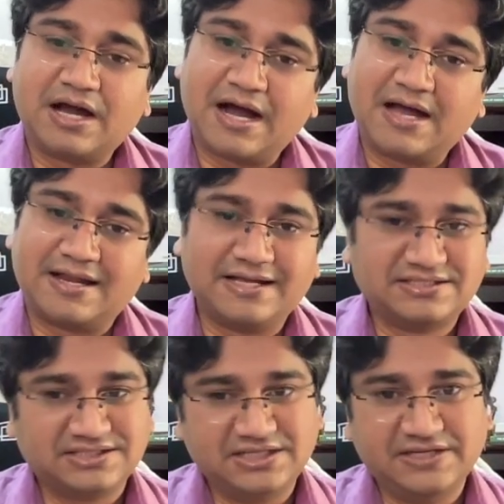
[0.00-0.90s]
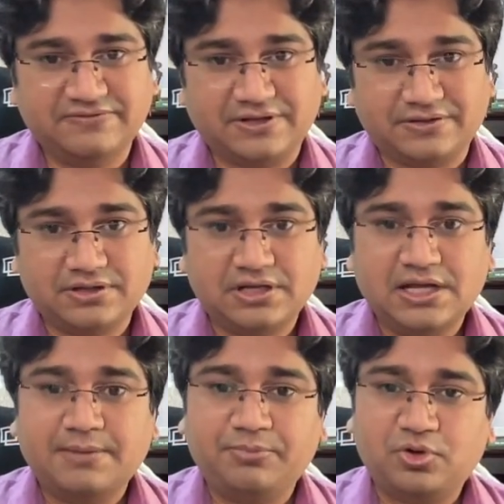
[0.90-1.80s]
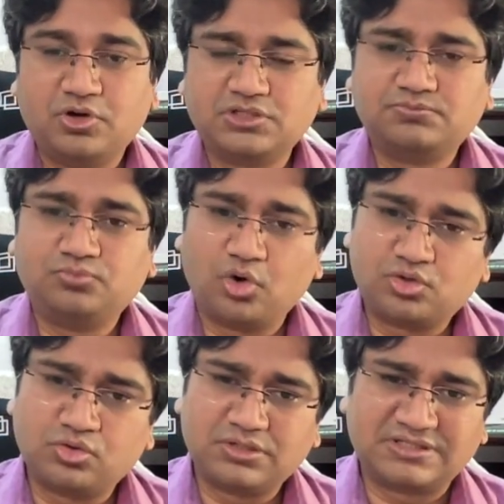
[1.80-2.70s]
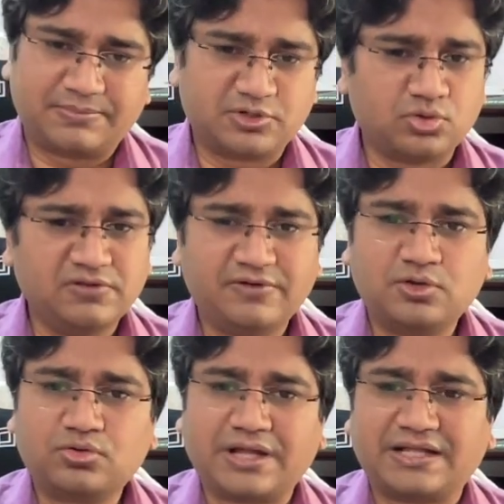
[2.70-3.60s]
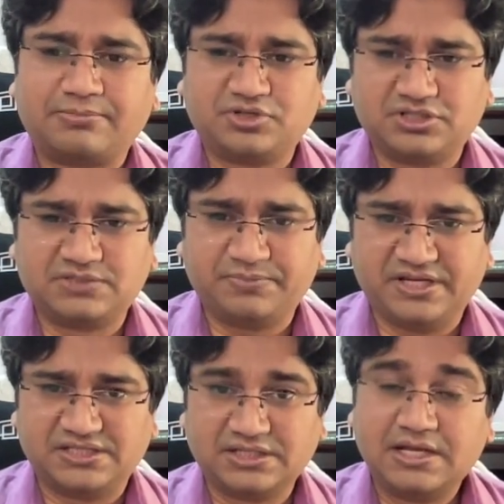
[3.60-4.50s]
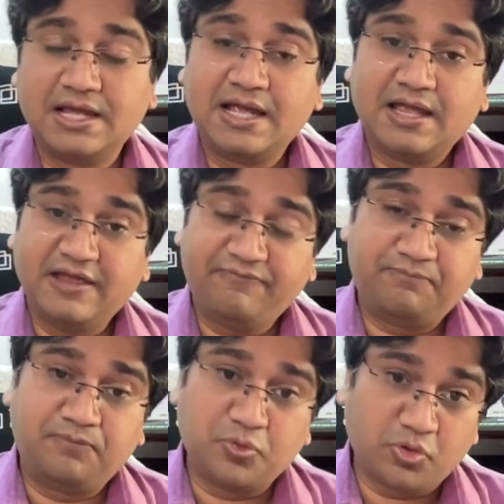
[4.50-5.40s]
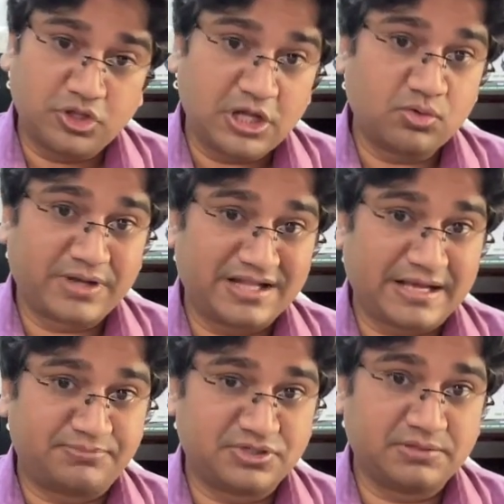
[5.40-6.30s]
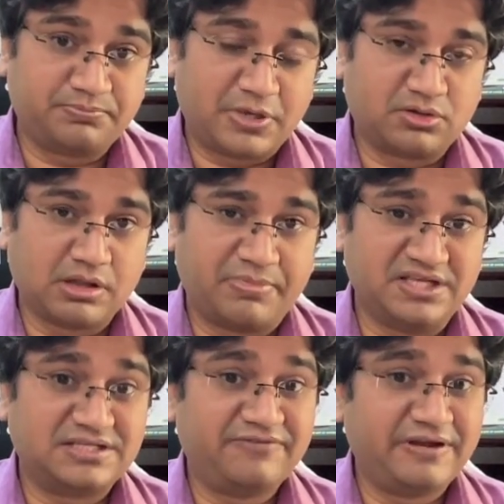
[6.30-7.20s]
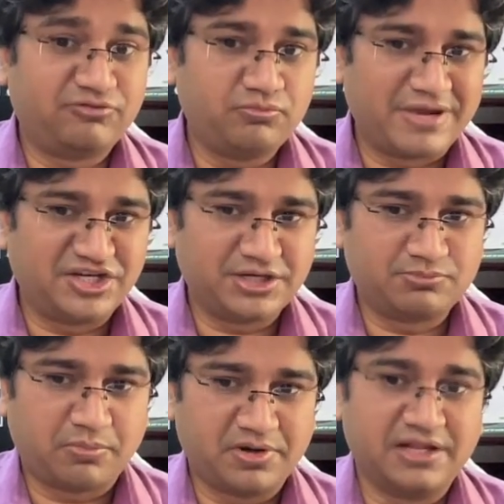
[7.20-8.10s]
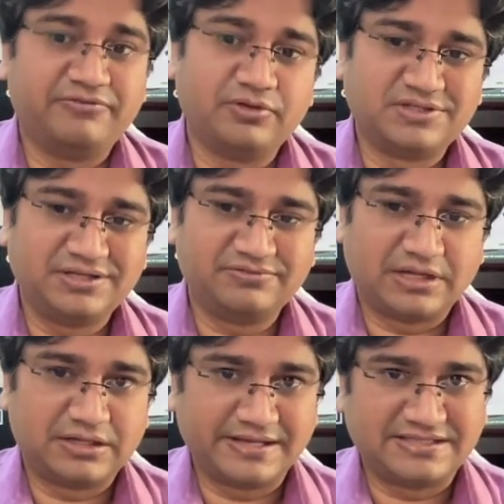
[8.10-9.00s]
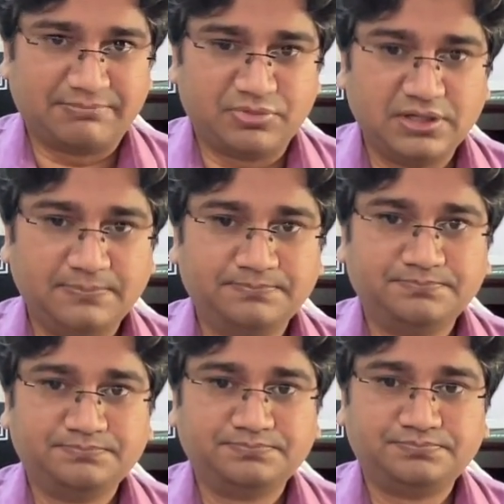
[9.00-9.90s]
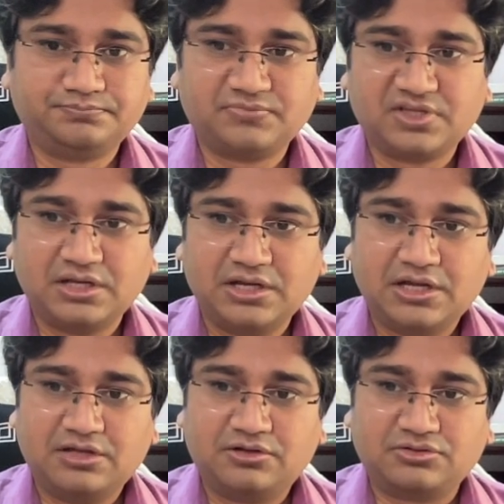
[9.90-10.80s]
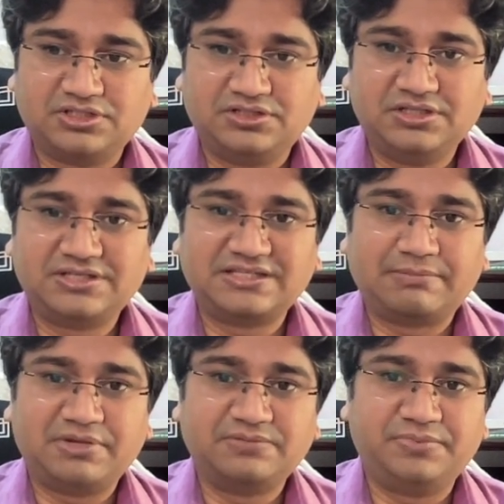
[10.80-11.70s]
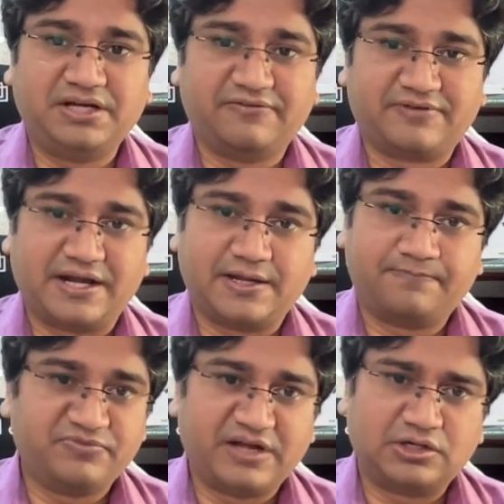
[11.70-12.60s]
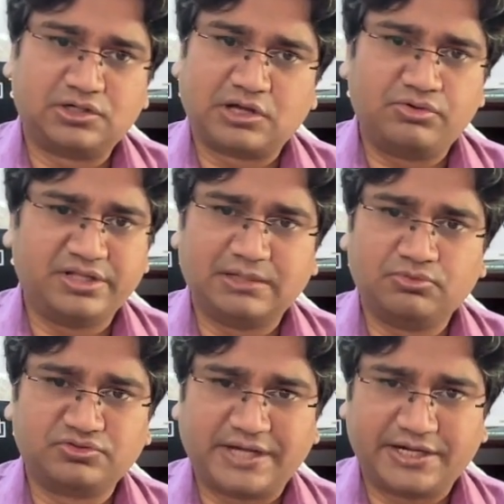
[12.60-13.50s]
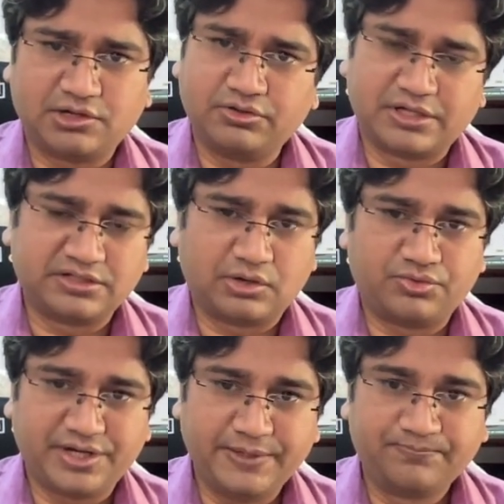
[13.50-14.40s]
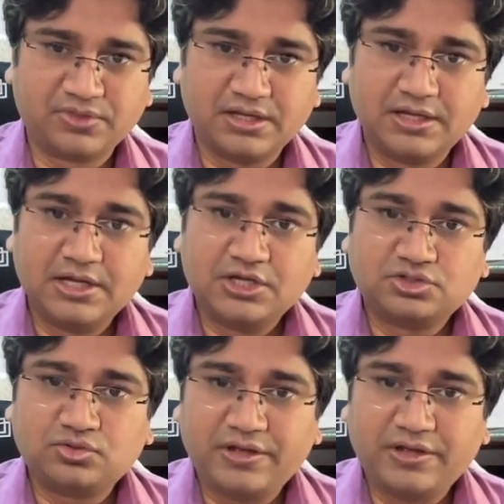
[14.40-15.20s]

Rx E1. Because both rooks are separate, only one rook can capture this piece. If both the rook can capture a particular piece, then we have to mention it properly. We will see other example. Now see, this example is a bit different. You are not counting the moves right now, you can count it. So